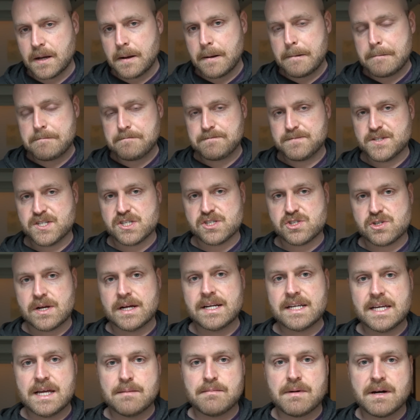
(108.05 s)
um, just
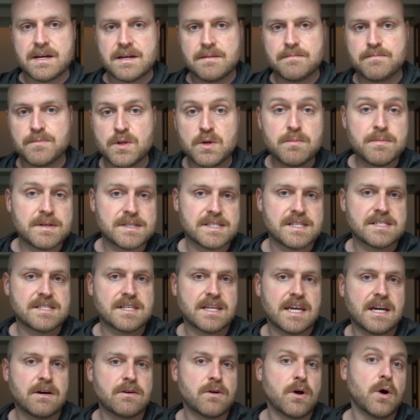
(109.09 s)
trying to get my new business
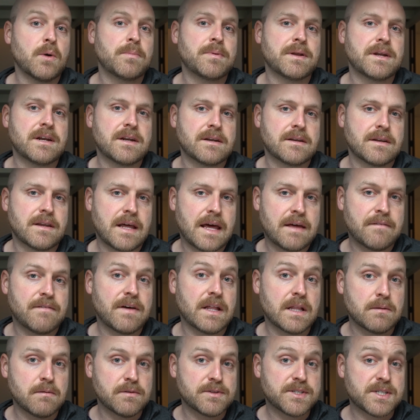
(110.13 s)
account open and
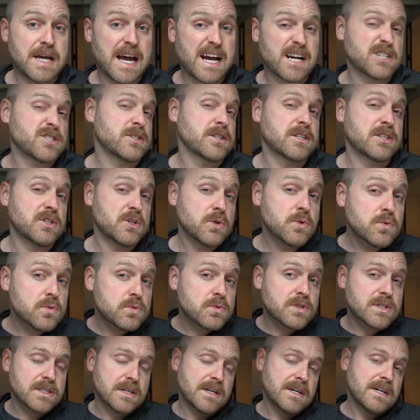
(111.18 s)
available to actually
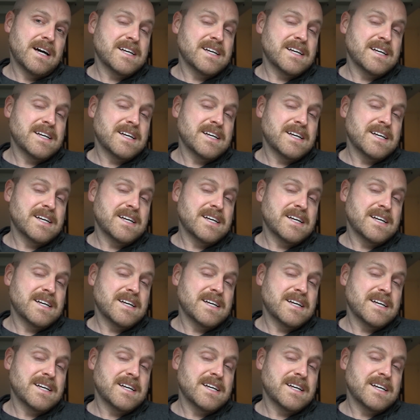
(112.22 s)
use.